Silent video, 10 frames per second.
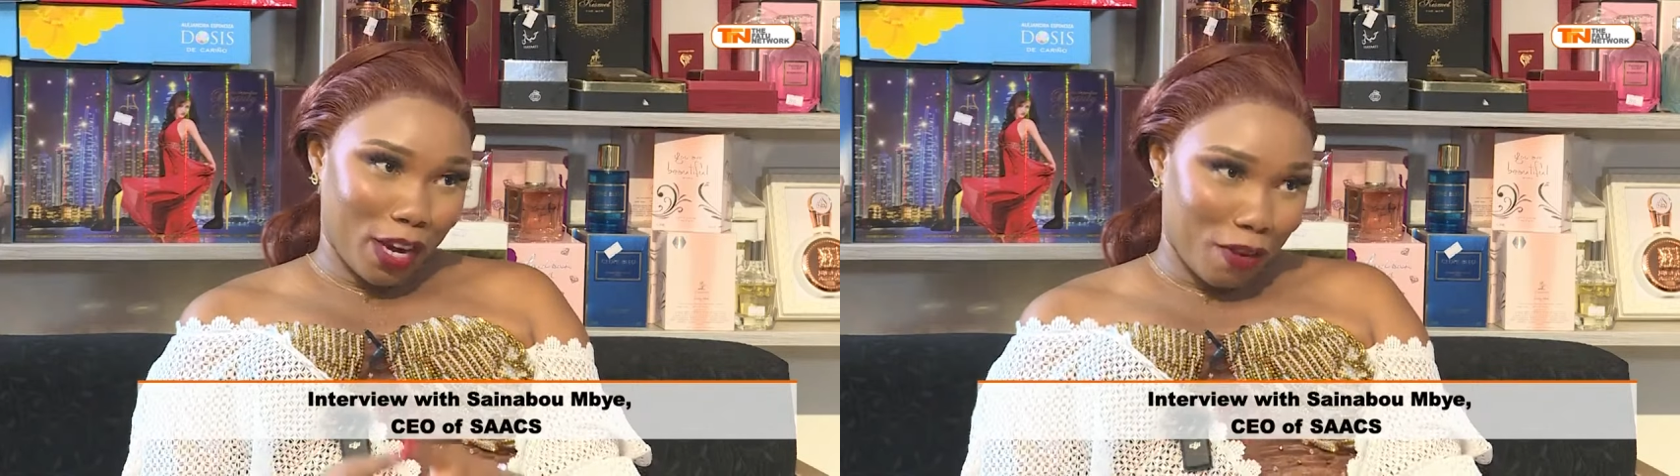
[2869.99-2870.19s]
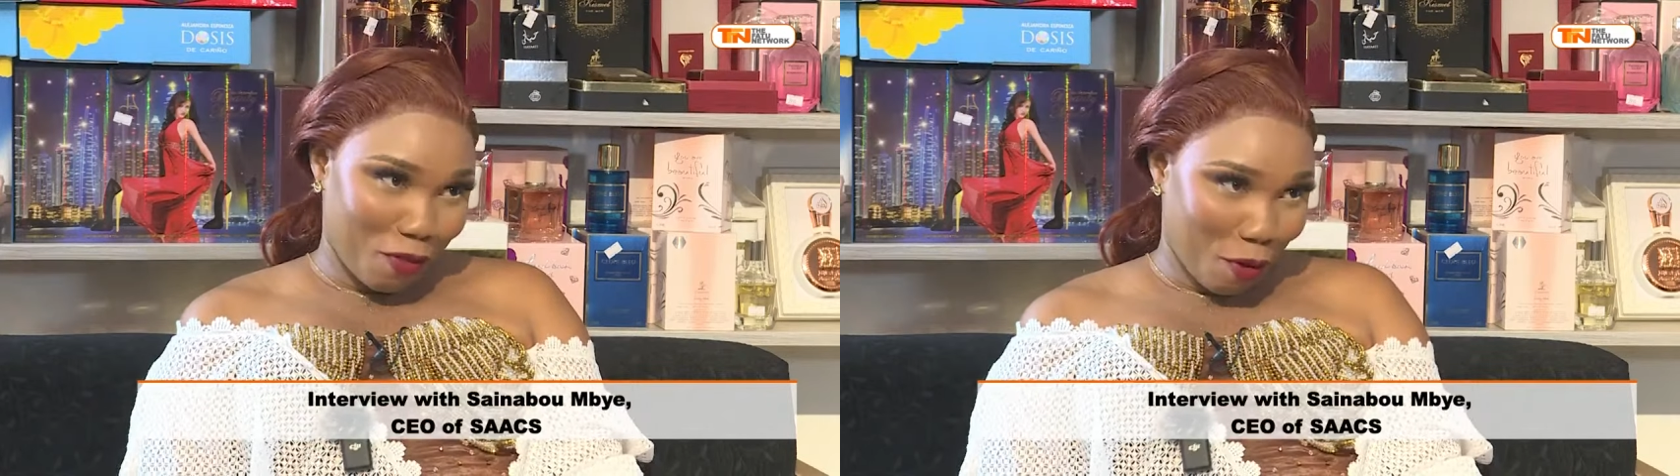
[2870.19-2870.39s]

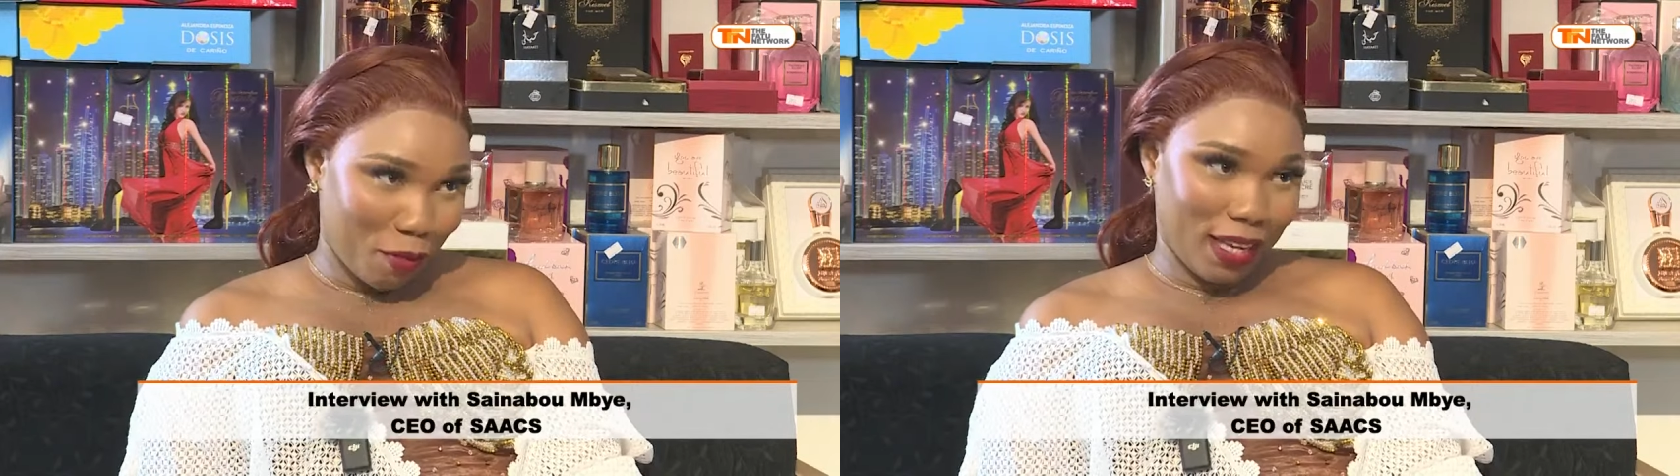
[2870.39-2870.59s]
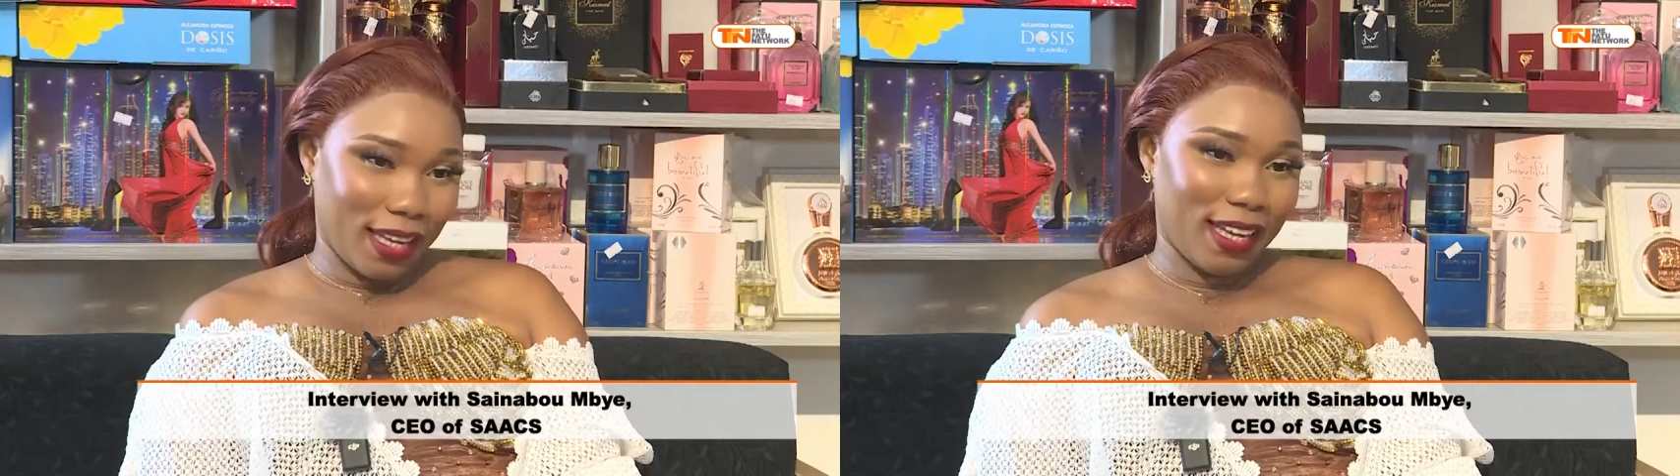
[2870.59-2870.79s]
pray
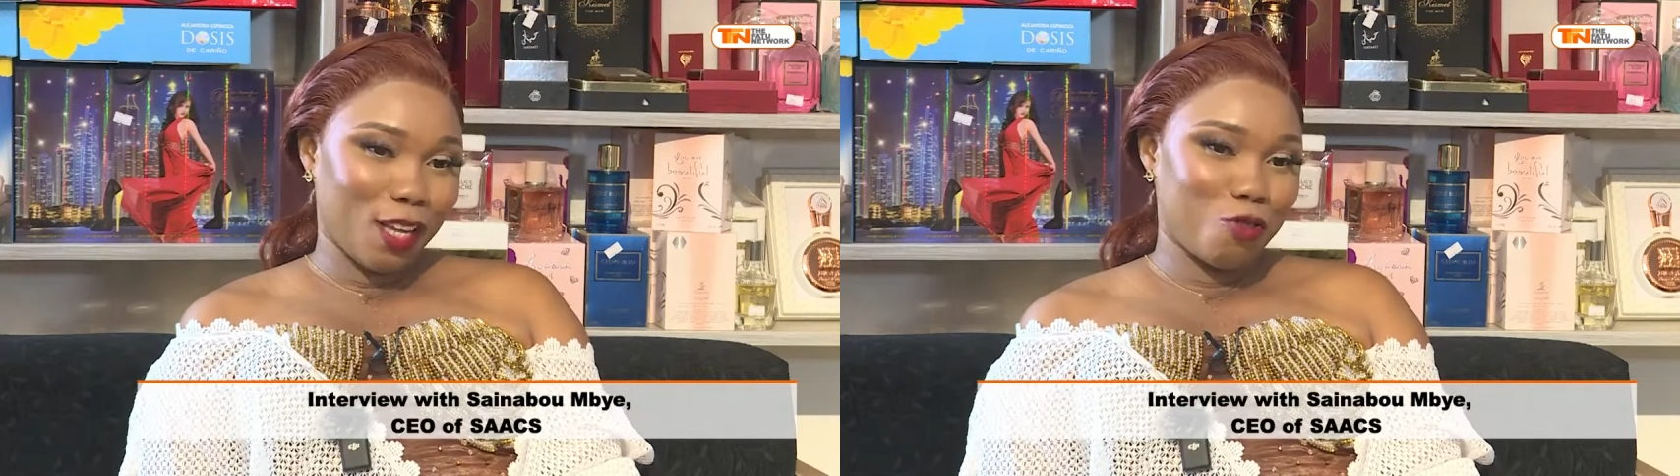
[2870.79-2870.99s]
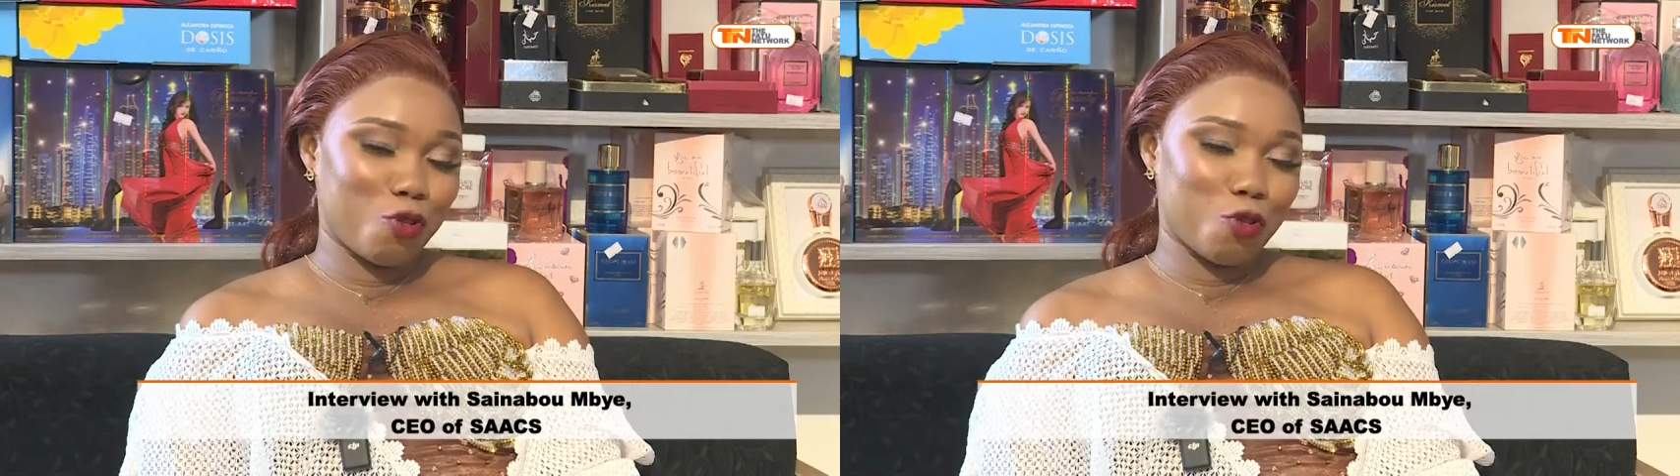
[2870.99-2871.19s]
for me
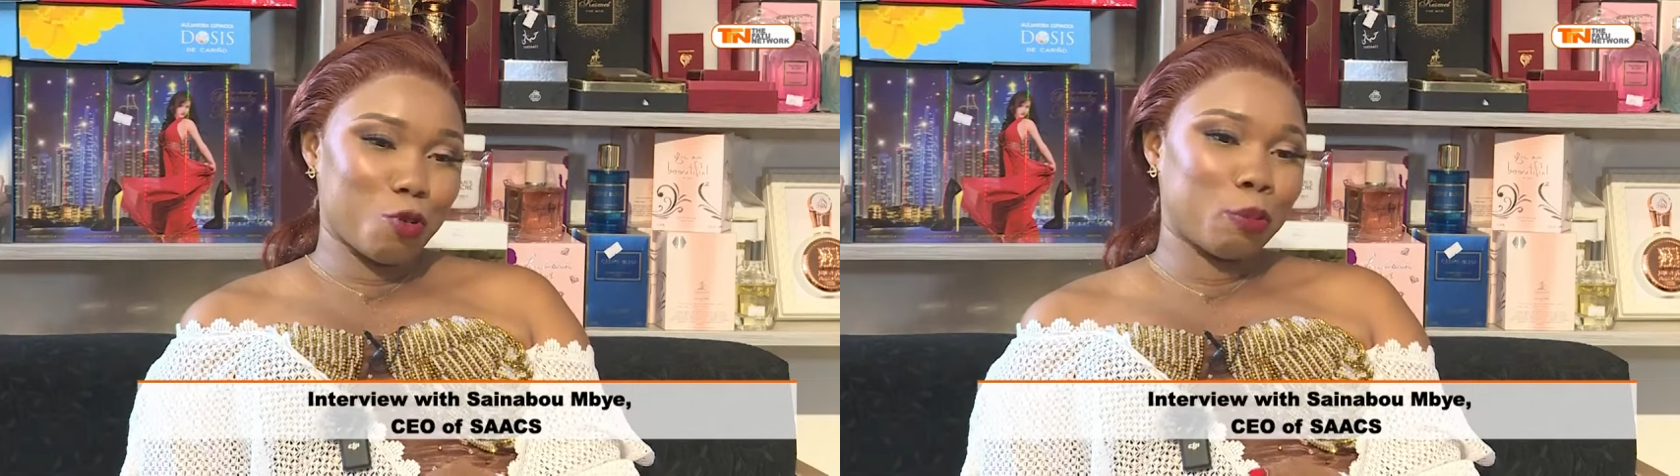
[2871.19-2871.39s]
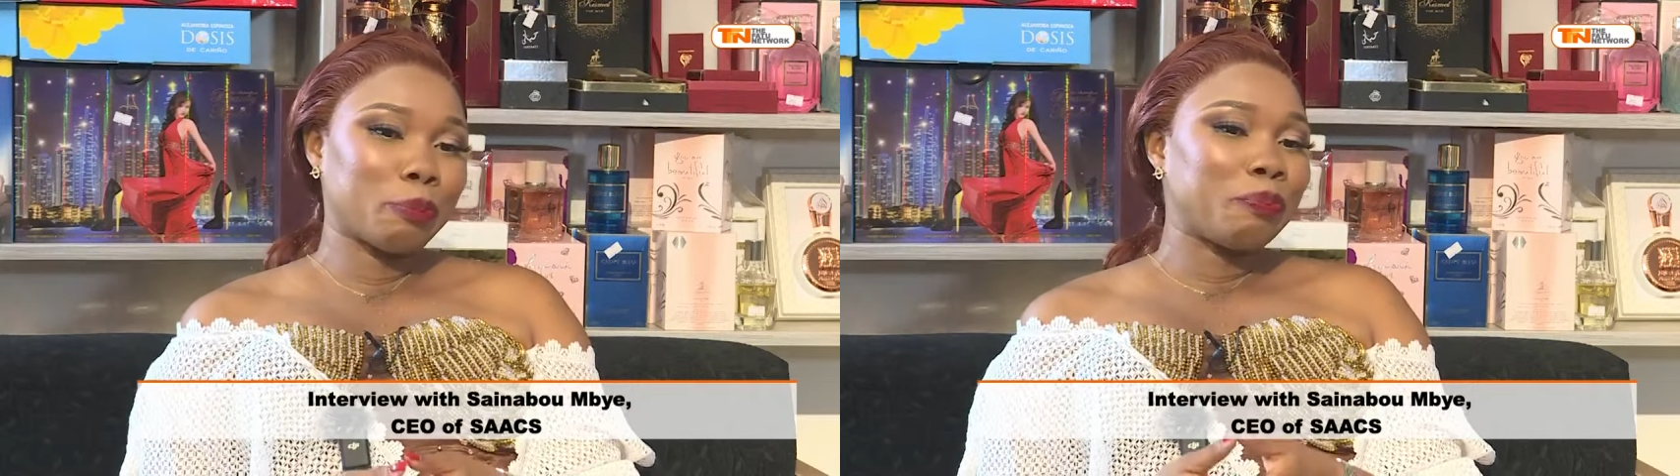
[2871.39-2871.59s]

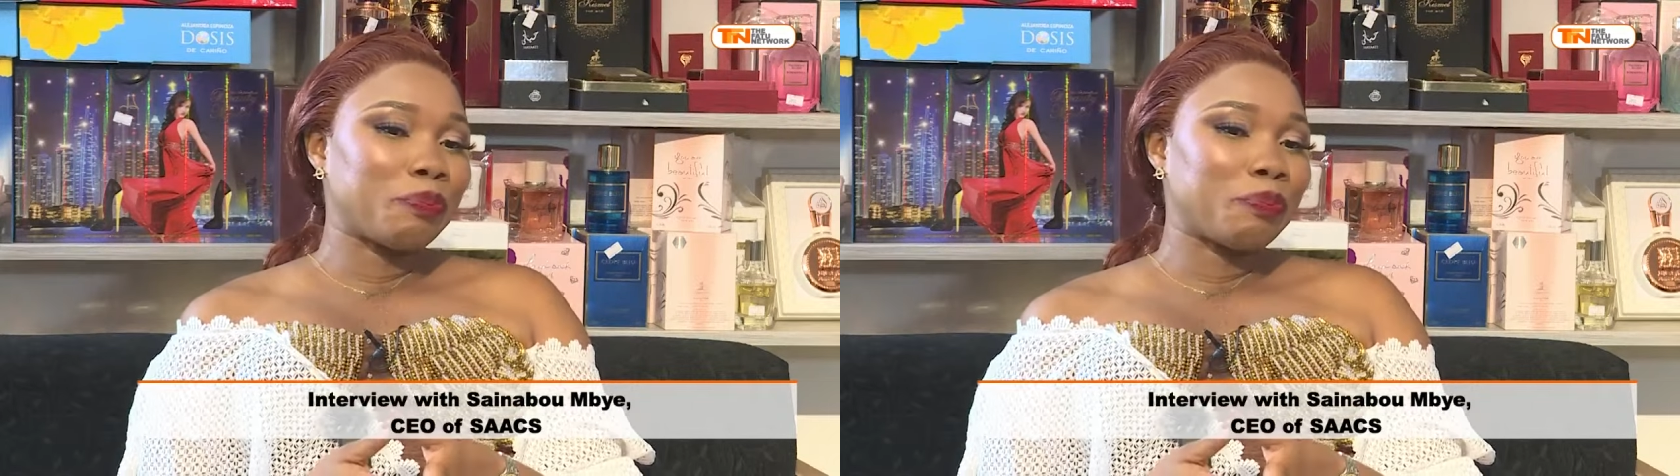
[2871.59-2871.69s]
to